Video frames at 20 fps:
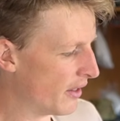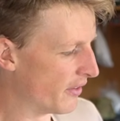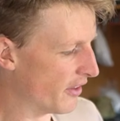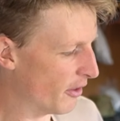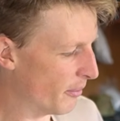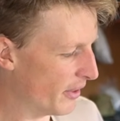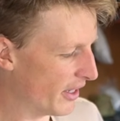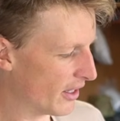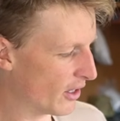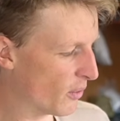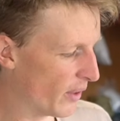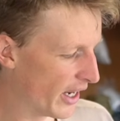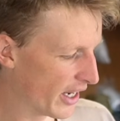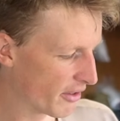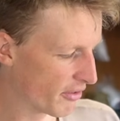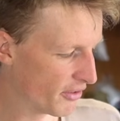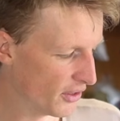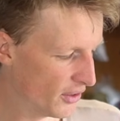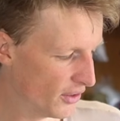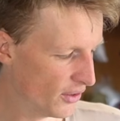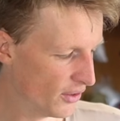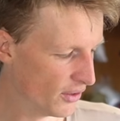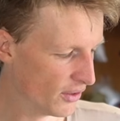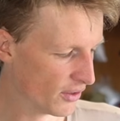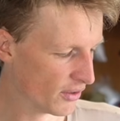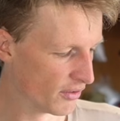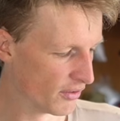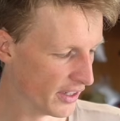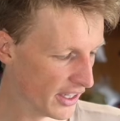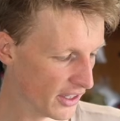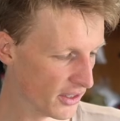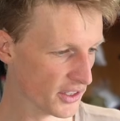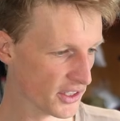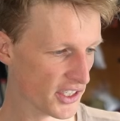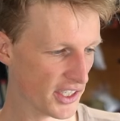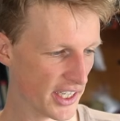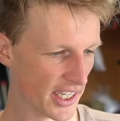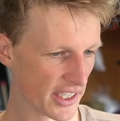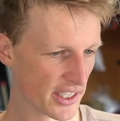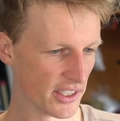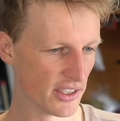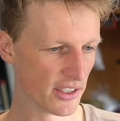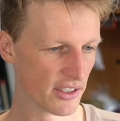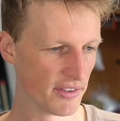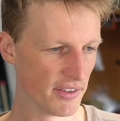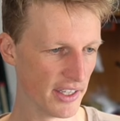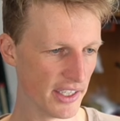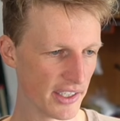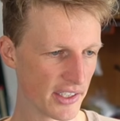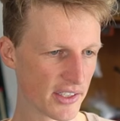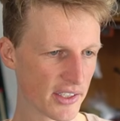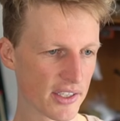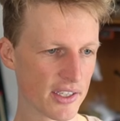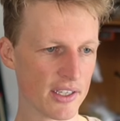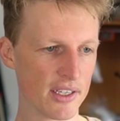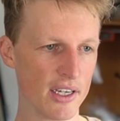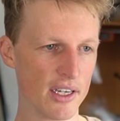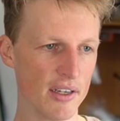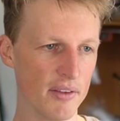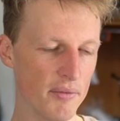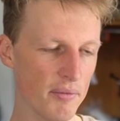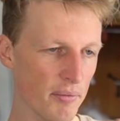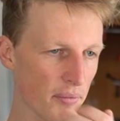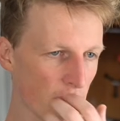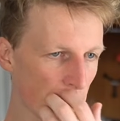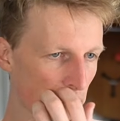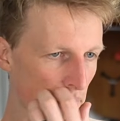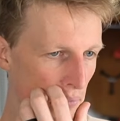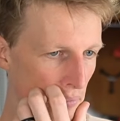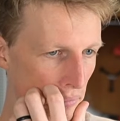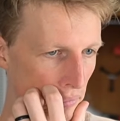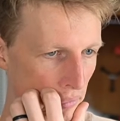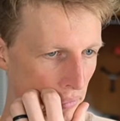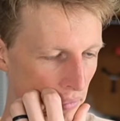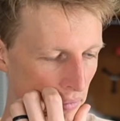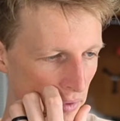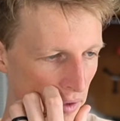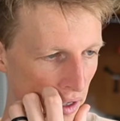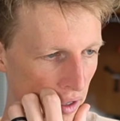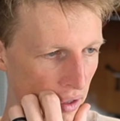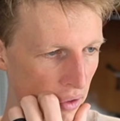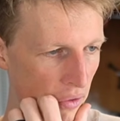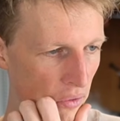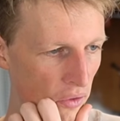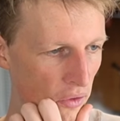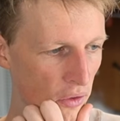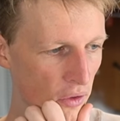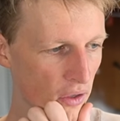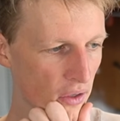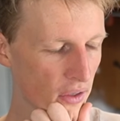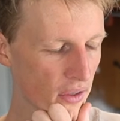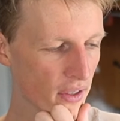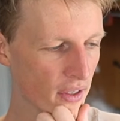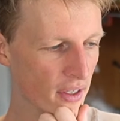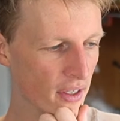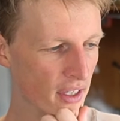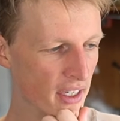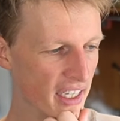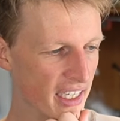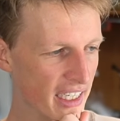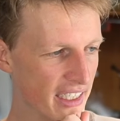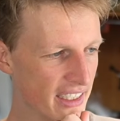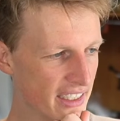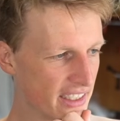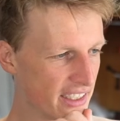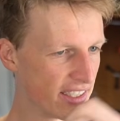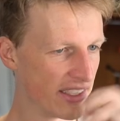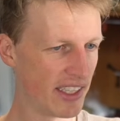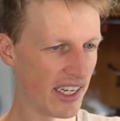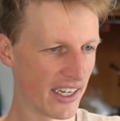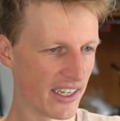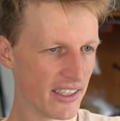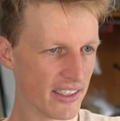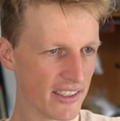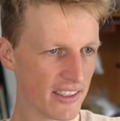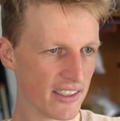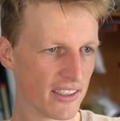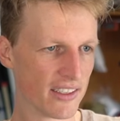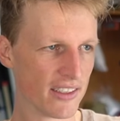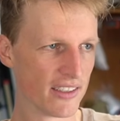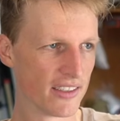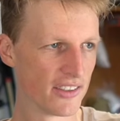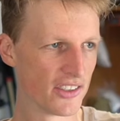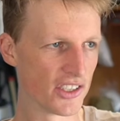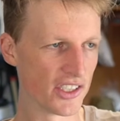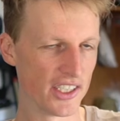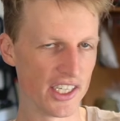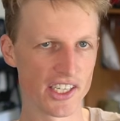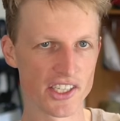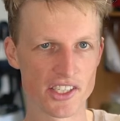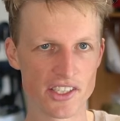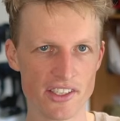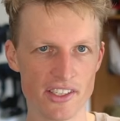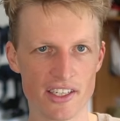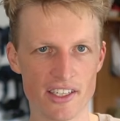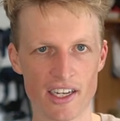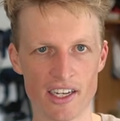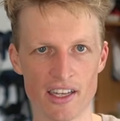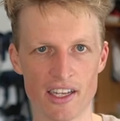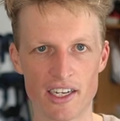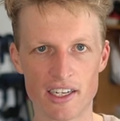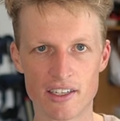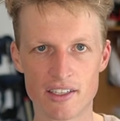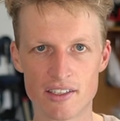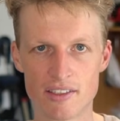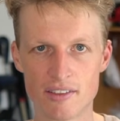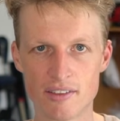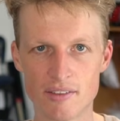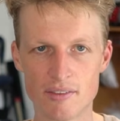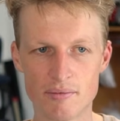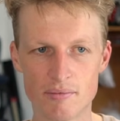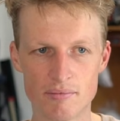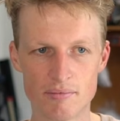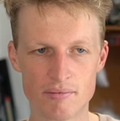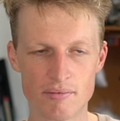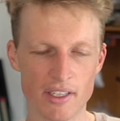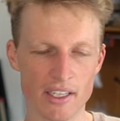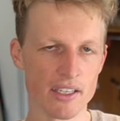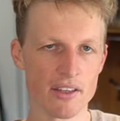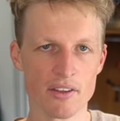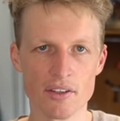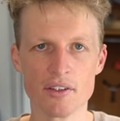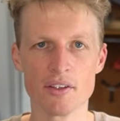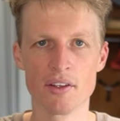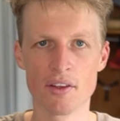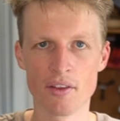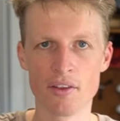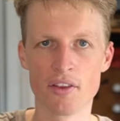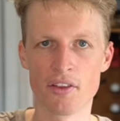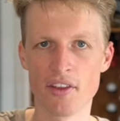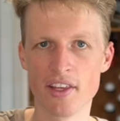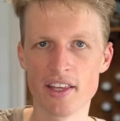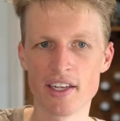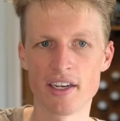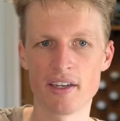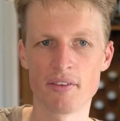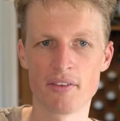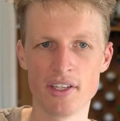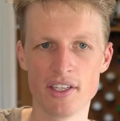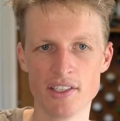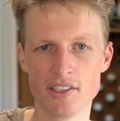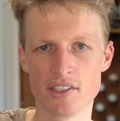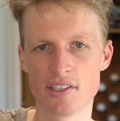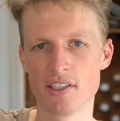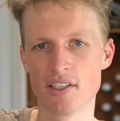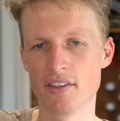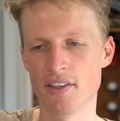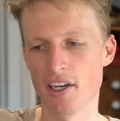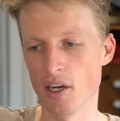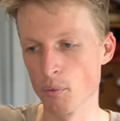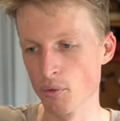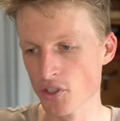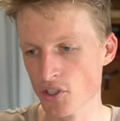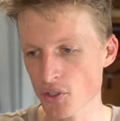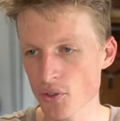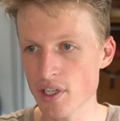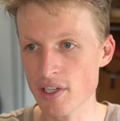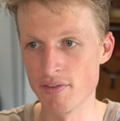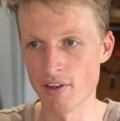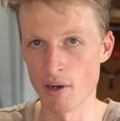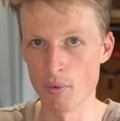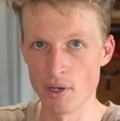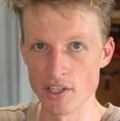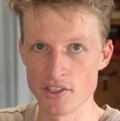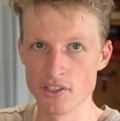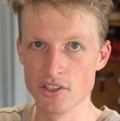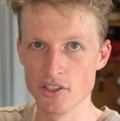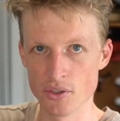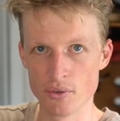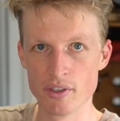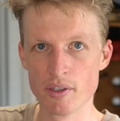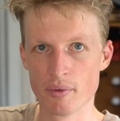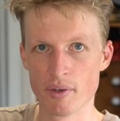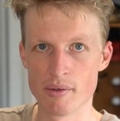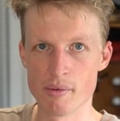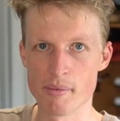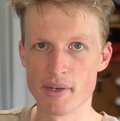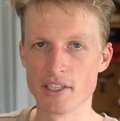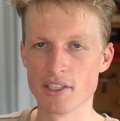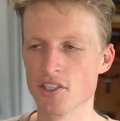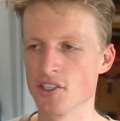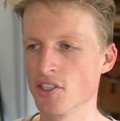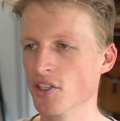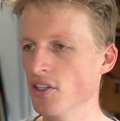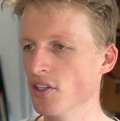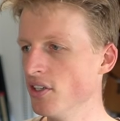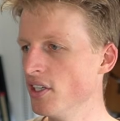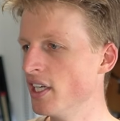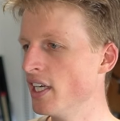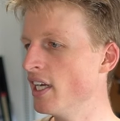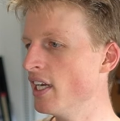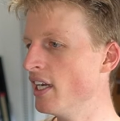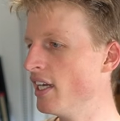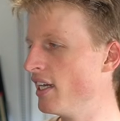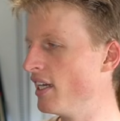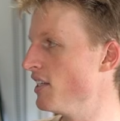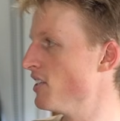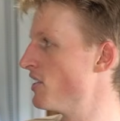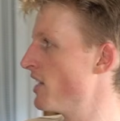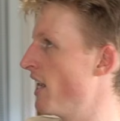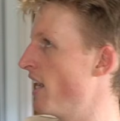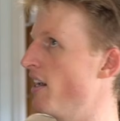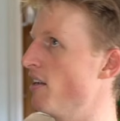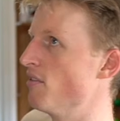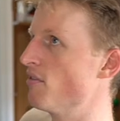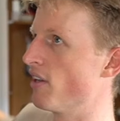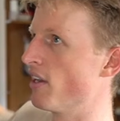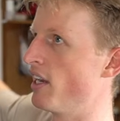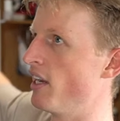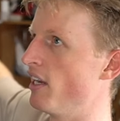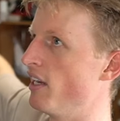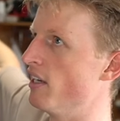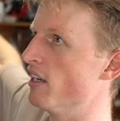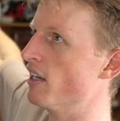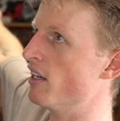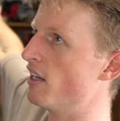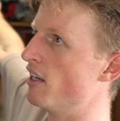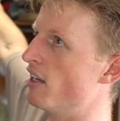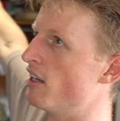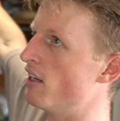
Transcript: There have been quite a few really good suggestions for this. The second suggestion that I like the thing that I think is that I would do if I wasn't doing what I'm about to show you is to have a